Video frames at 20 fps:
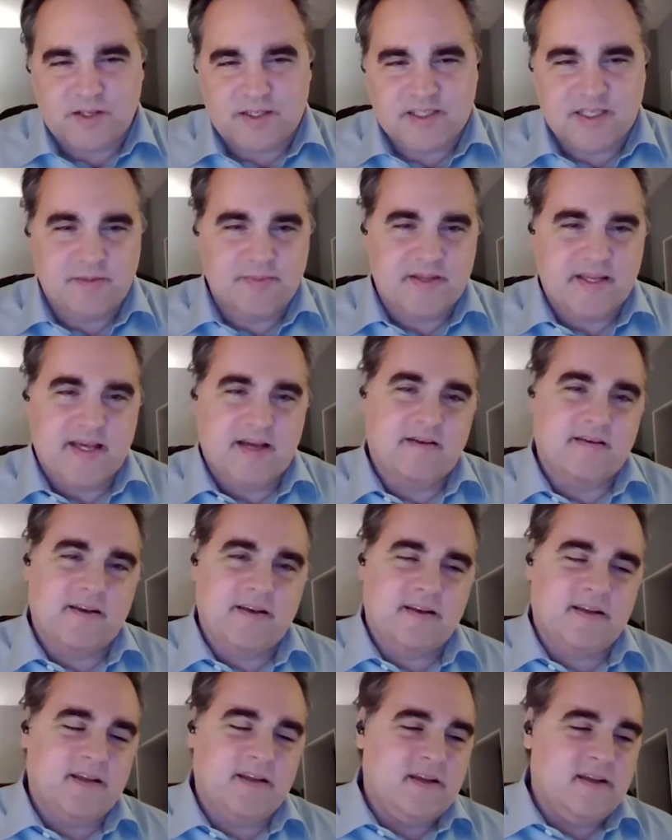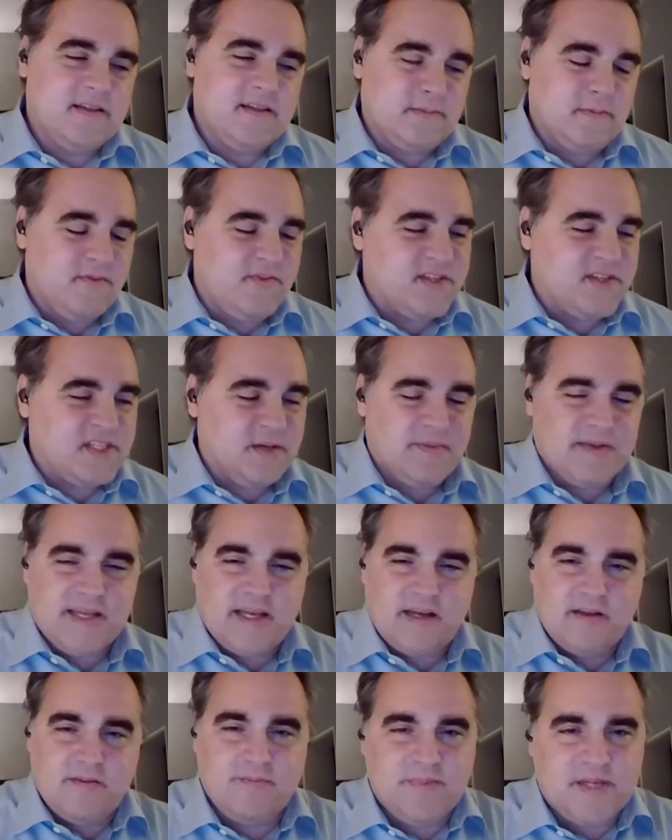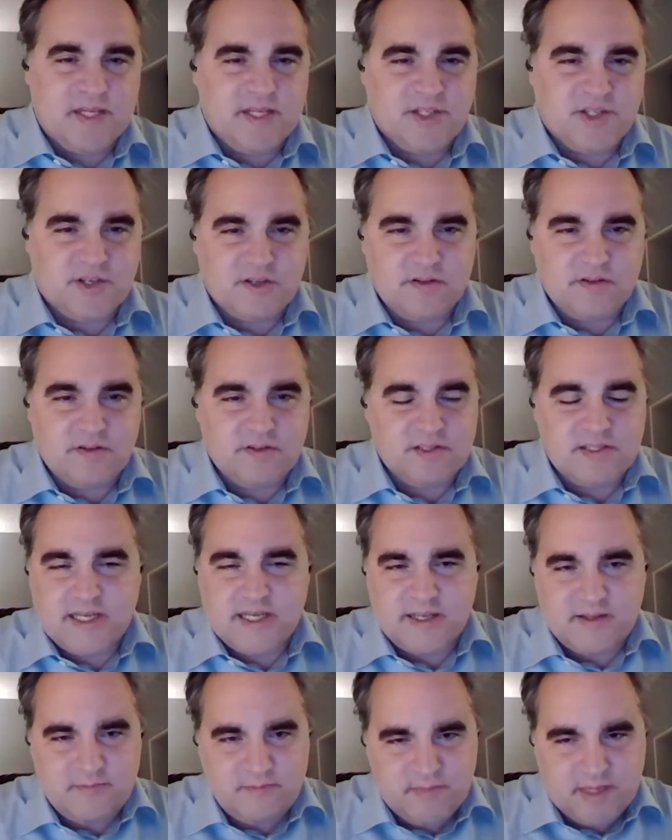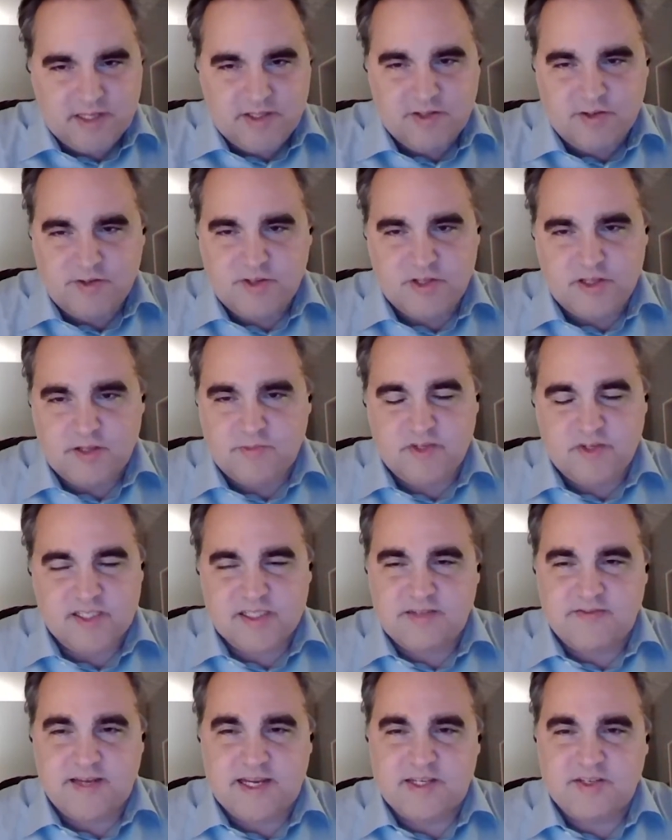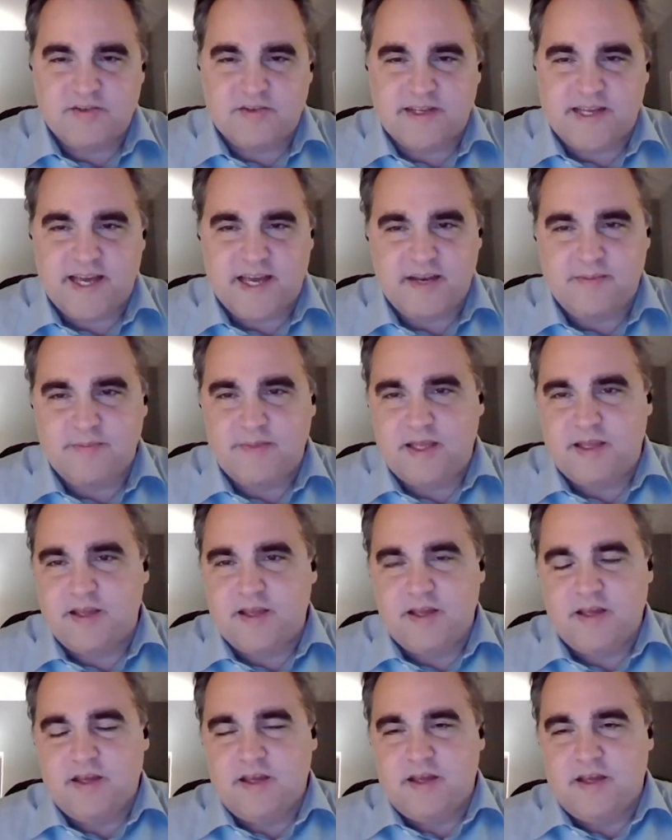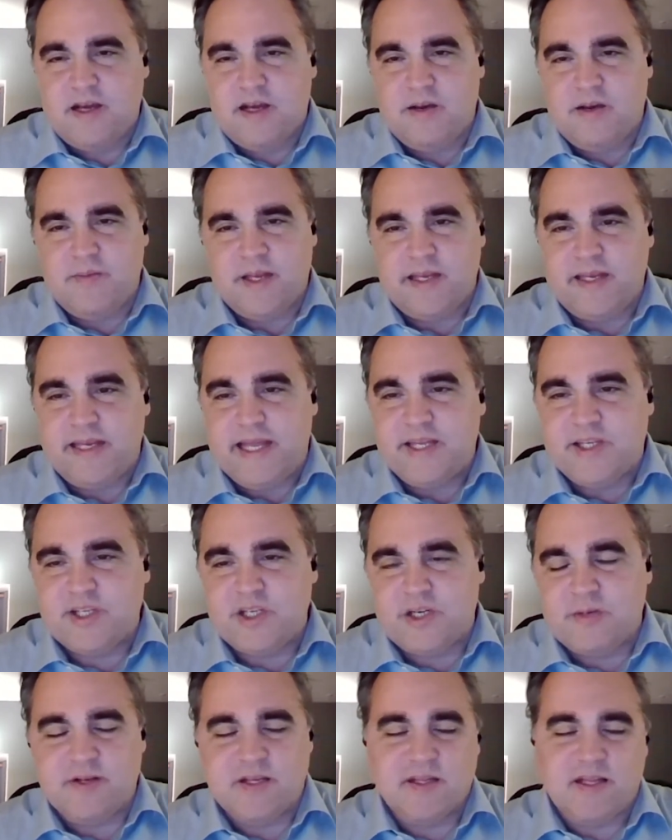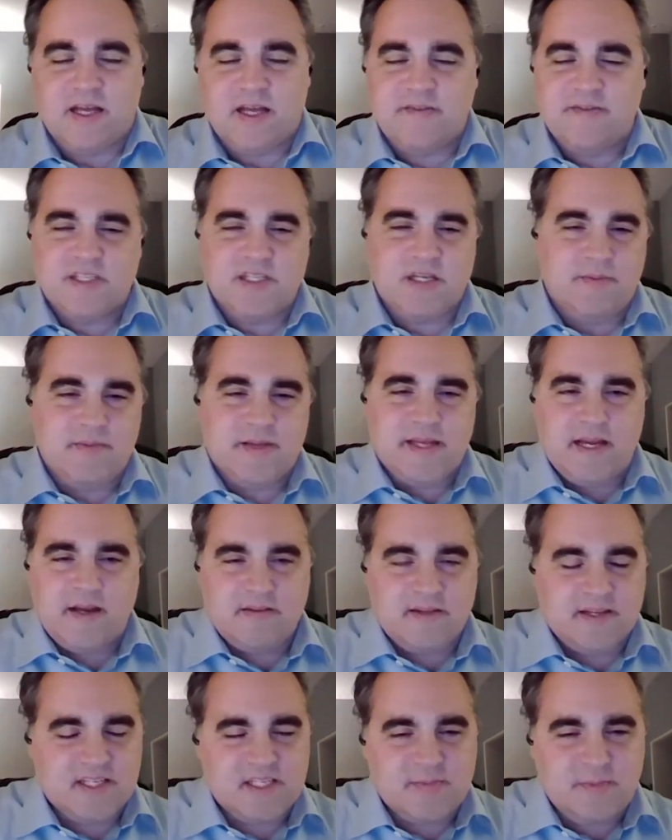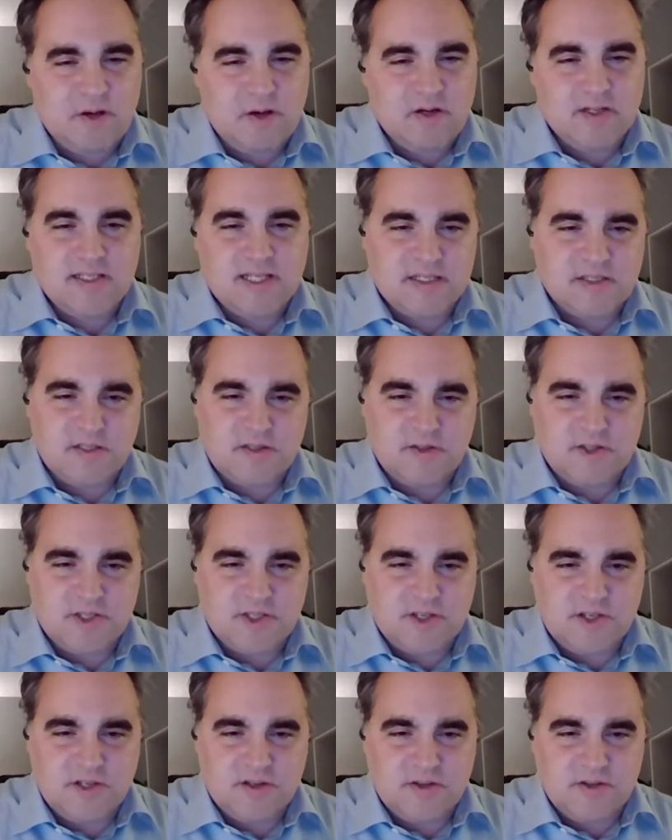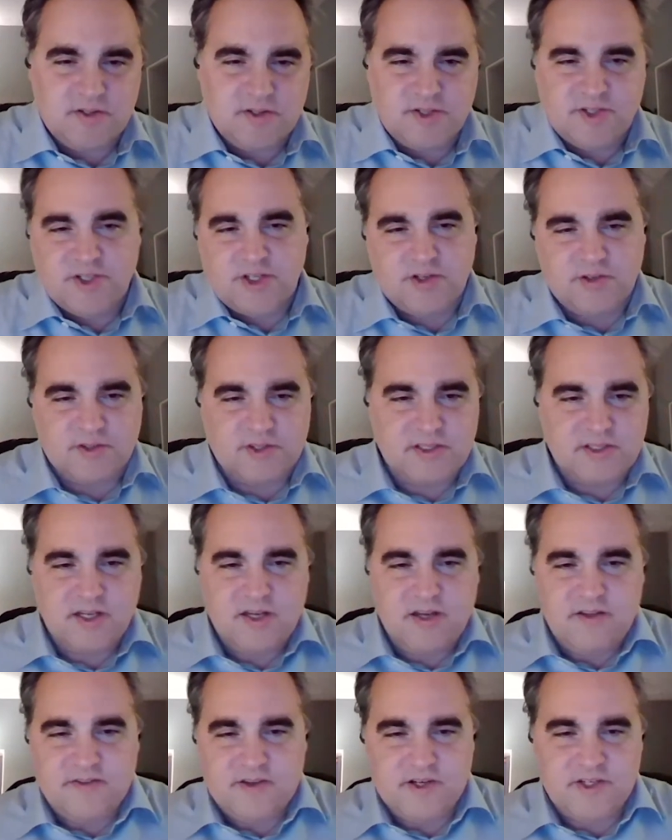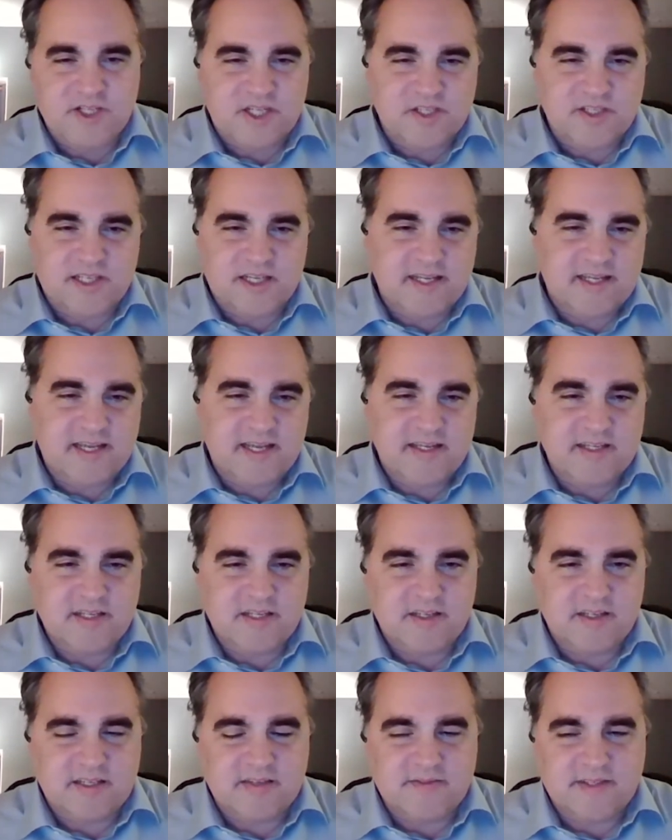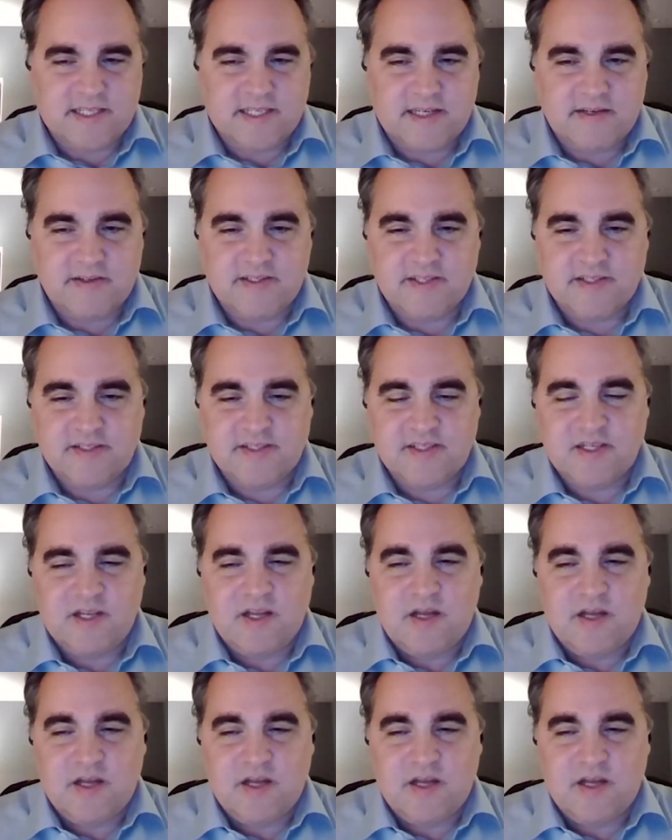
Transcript: It's coming out, and some of it's coming out in big journals, like I showed you in the Fumes of the National Academy um, and in nature, but a lot of it's coming out in like smaller technical journals or journals that are just dedicated to collective intelligence.